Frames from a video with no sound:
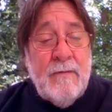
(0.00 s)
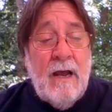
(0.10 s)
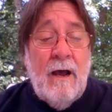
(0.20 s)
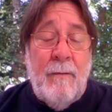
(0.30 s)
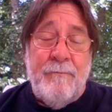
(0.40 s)

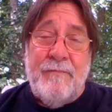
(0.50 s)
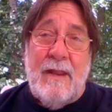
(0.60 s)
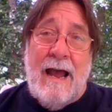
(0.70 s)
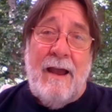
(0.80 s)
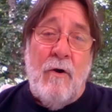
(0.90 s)
Um,
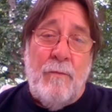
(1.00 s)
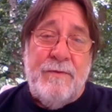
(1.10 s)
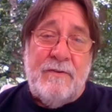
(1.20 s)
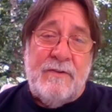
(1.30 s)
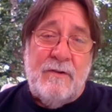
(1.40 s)
I hope
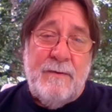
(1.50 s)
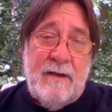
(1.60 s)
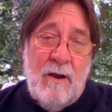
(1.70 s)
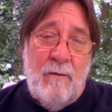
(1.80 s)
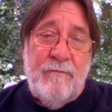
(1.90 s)
this has been
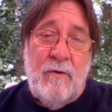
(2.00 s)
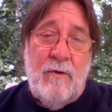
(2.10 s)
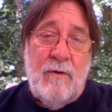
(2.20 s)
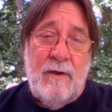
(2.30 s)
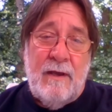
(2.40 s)

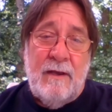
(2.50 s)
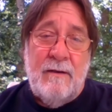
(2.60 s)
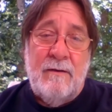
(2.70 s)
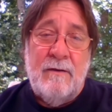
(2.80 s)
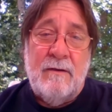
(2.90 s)
helpful
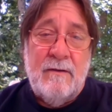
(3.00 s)
in,